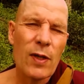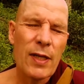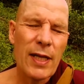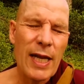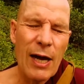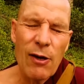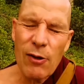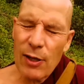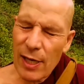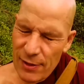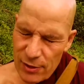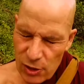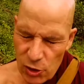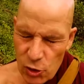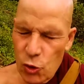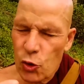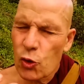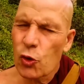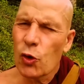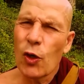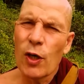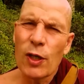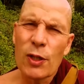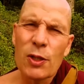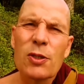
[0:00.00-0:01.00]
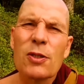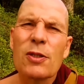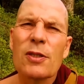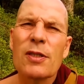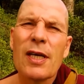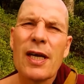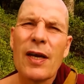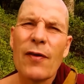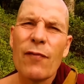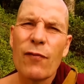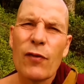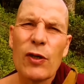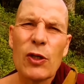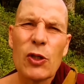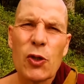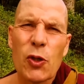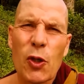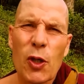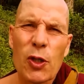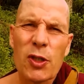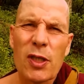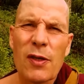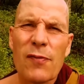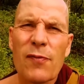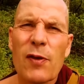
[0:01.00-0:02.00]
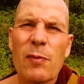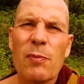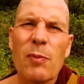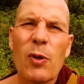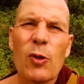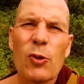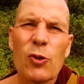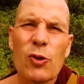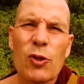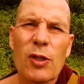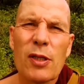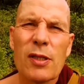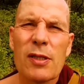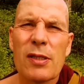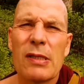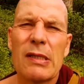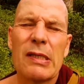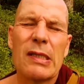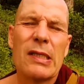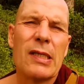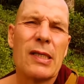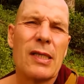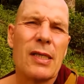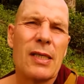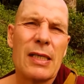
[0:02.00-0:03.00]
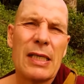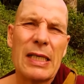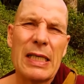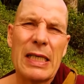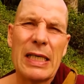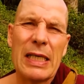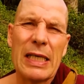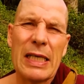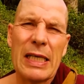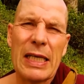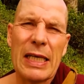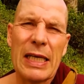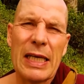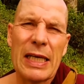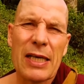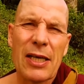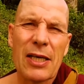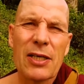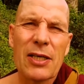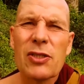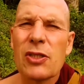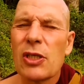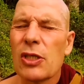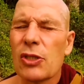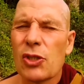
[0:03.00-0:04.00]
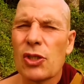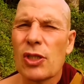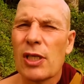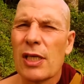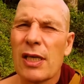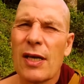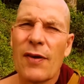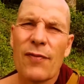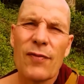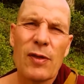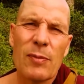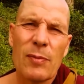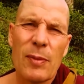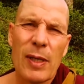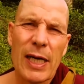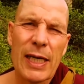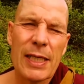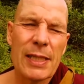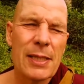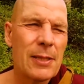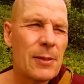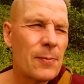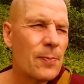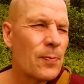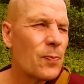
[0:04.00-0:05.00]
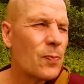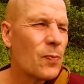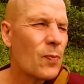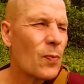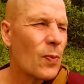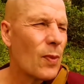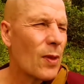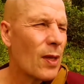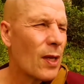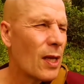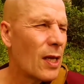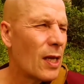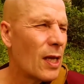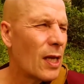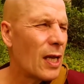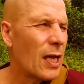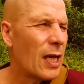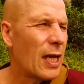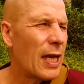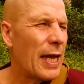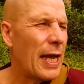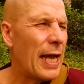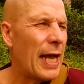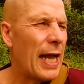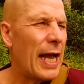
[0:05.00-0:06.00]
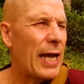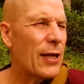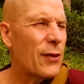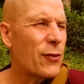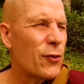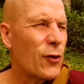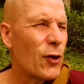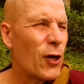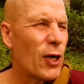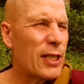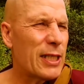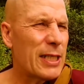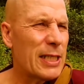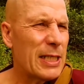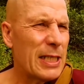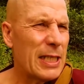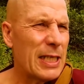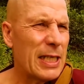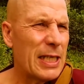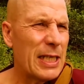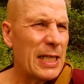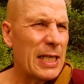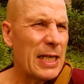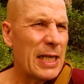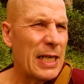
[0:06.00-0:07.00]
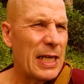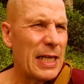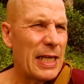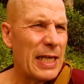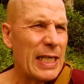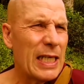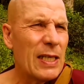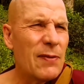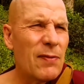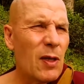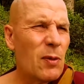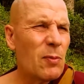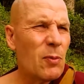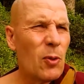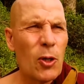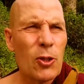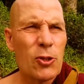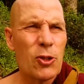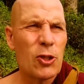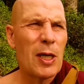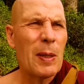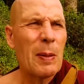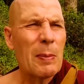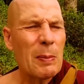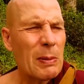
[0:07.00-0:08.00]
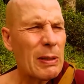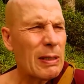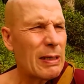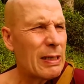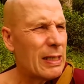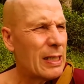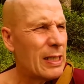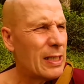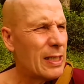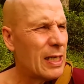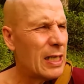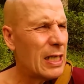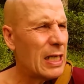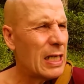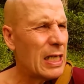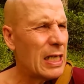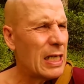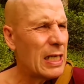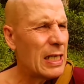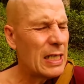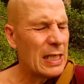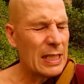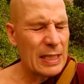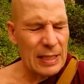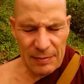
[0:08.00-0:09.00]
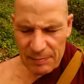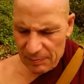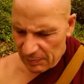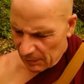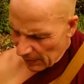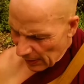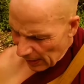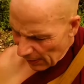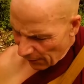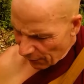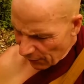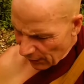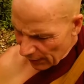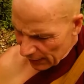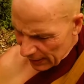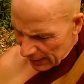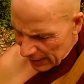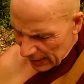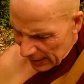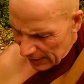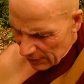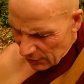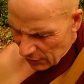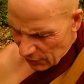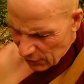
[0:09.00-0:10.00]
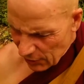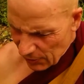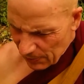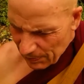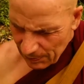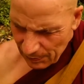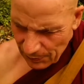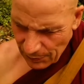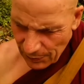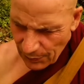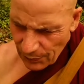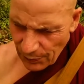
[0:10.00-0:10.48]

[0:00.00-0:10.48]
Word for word: One now has a choice, a free choice of emotional uh, conditioning of the mind. A third, uh, even more subtle uh, effect is,